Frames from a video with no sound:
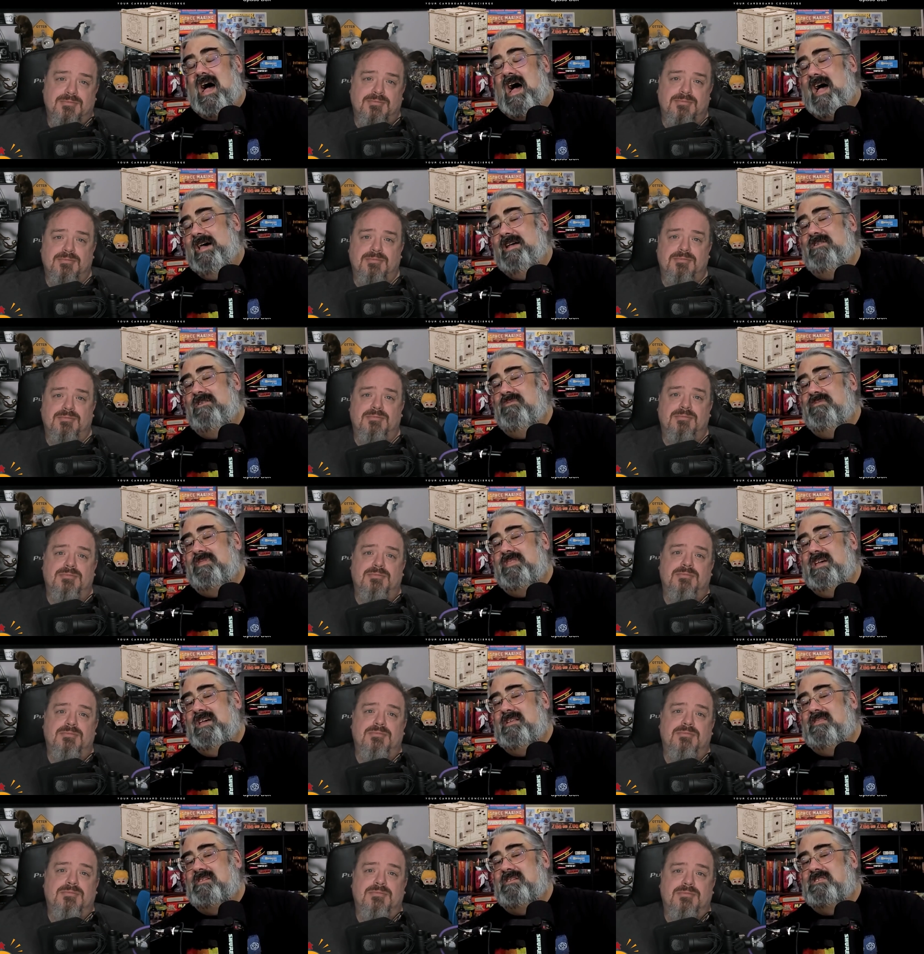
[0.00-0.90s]
Speaker 1: I don't
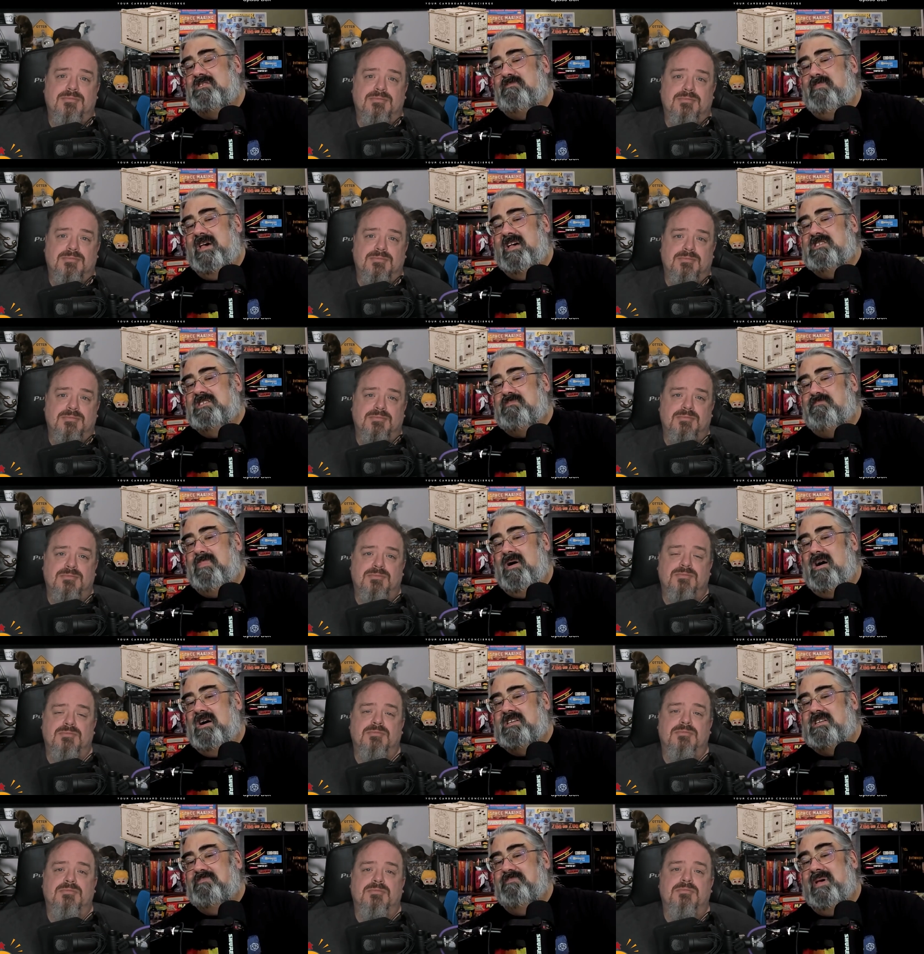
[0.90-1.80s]
think the Space
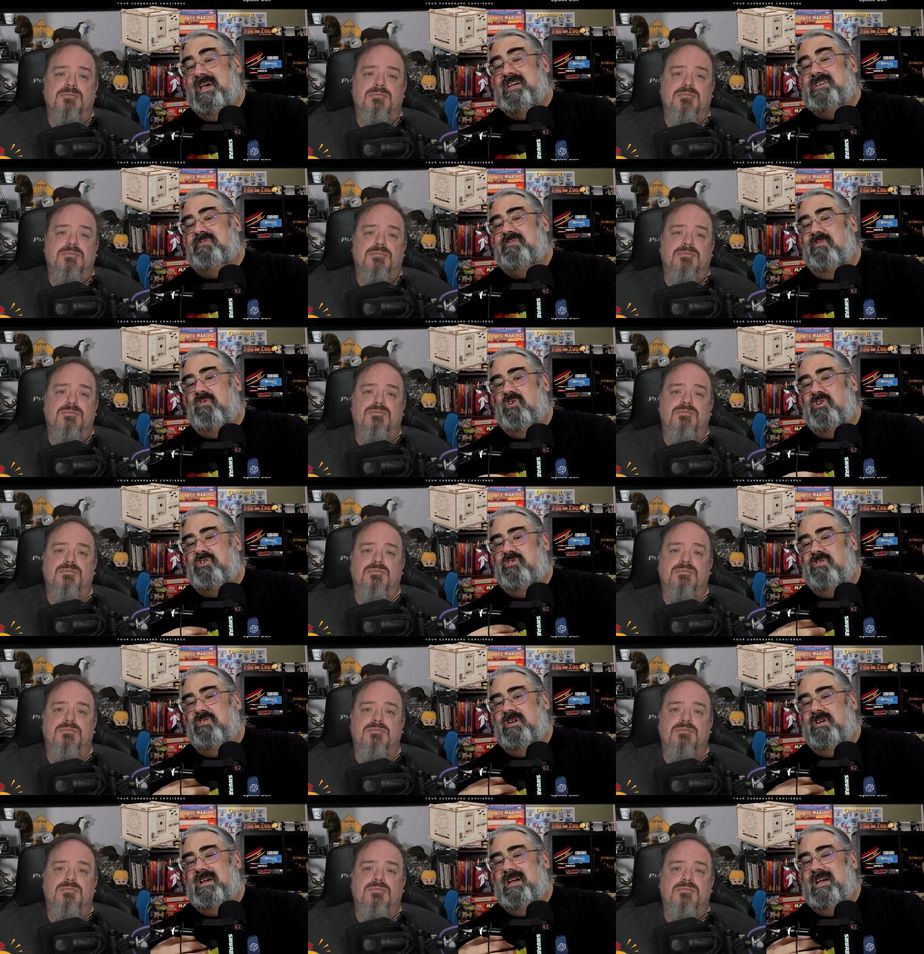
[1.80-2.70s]
Box makes for a
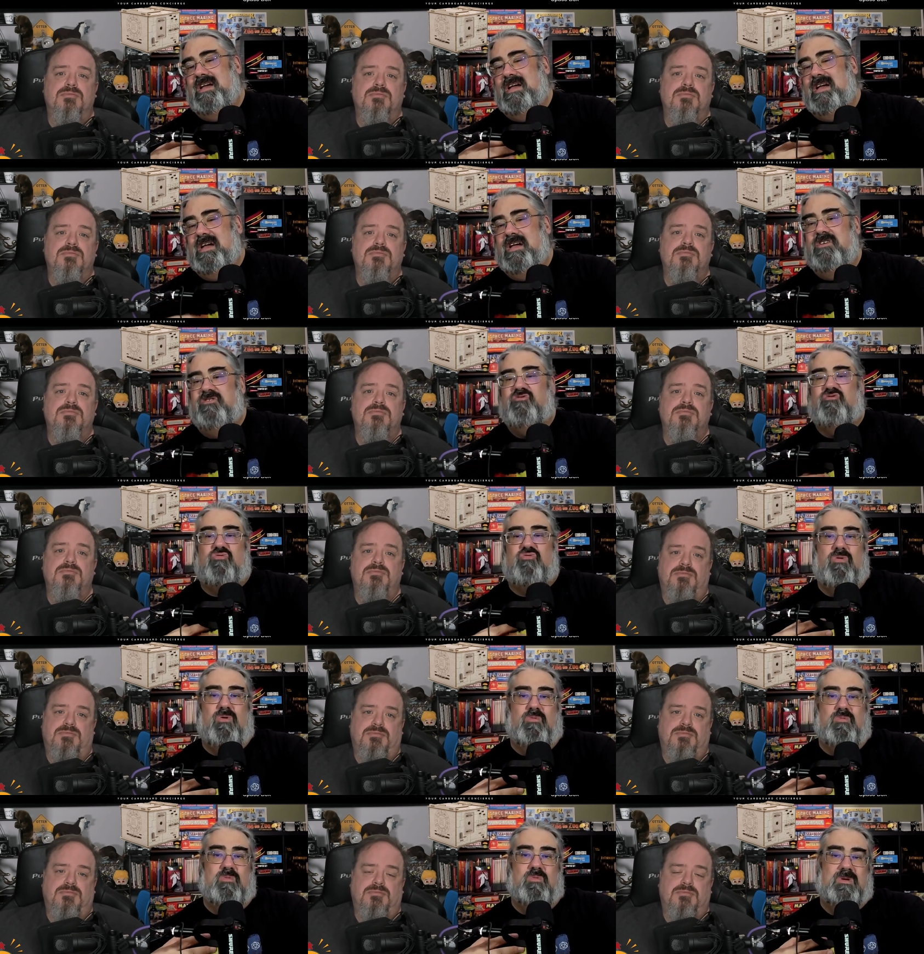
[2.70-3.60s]
good
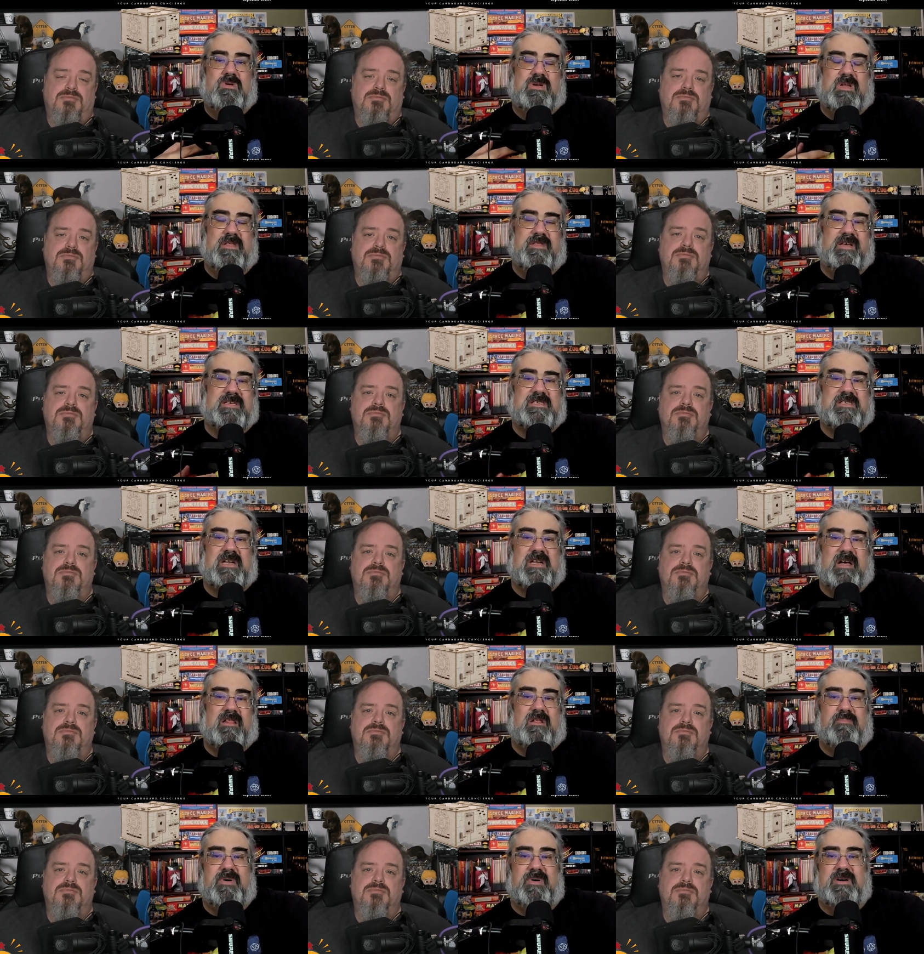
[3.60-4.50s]
intro to this
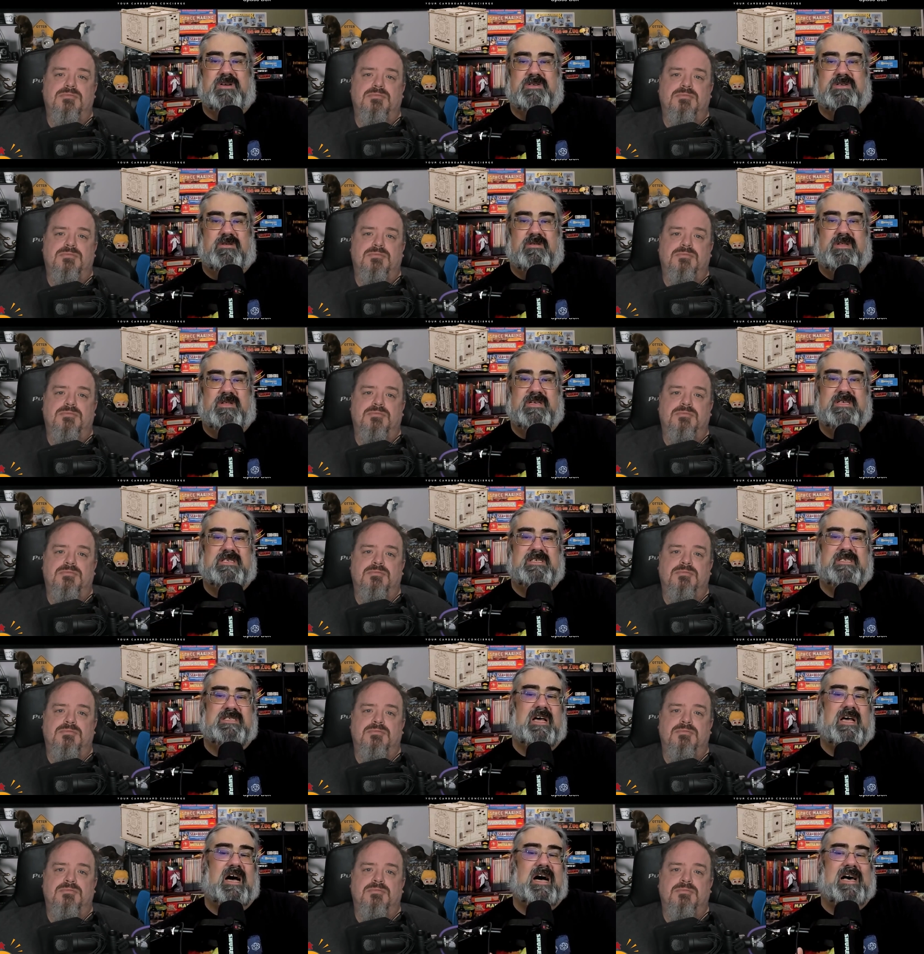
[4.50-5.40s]
style of puzzle. This
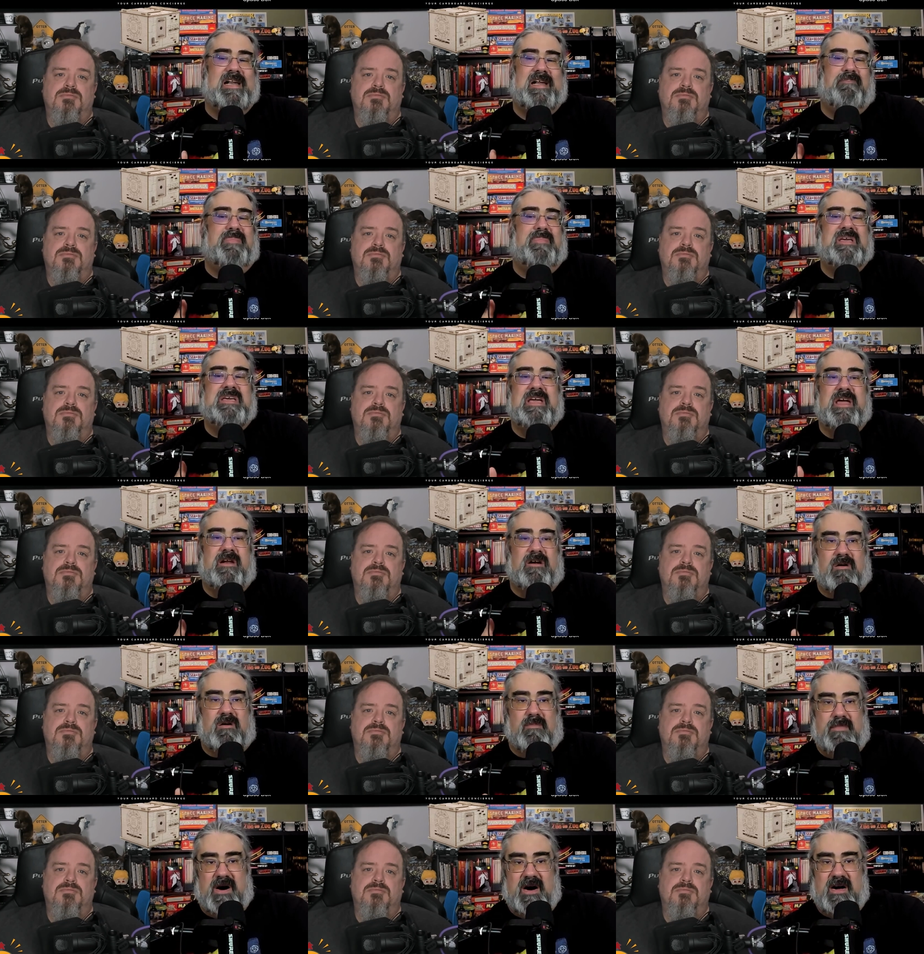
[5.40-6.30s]
is not a
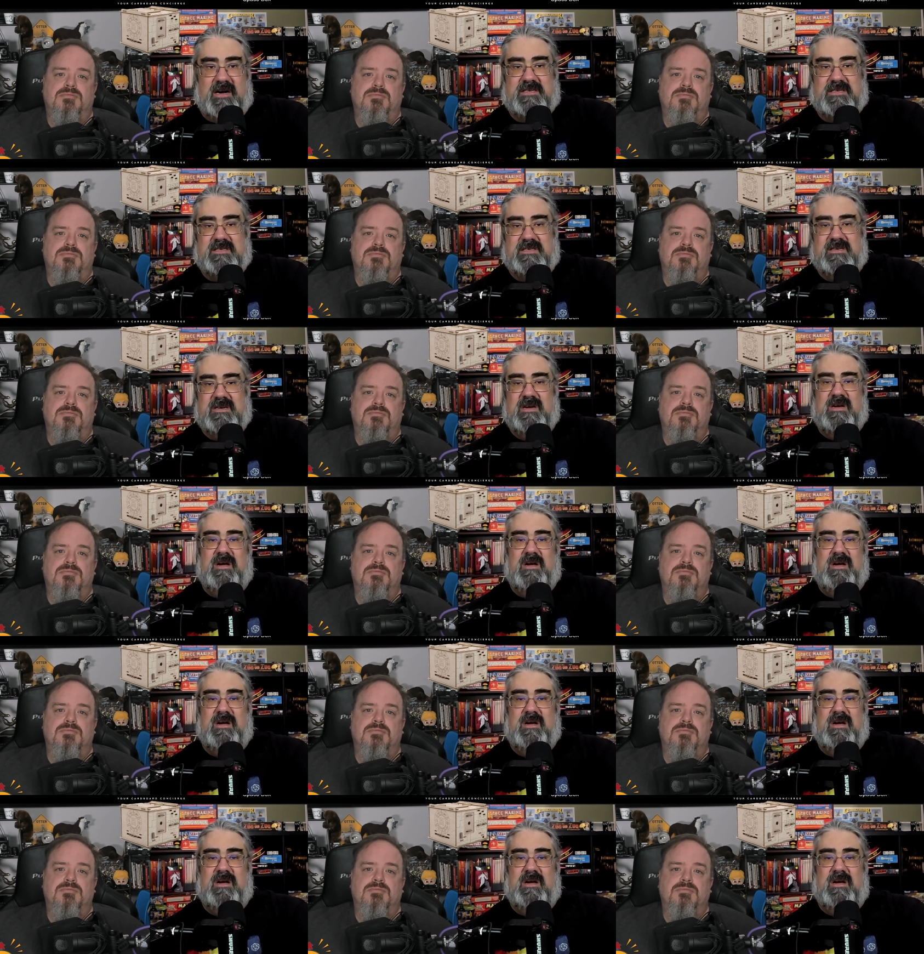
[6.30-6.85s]
beginner box.